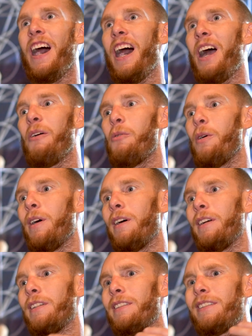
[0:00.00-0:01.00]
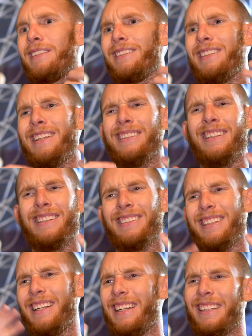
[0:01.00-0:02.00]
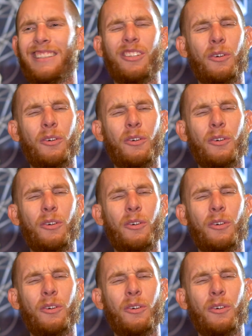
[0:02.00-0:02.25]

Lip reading: I was like, this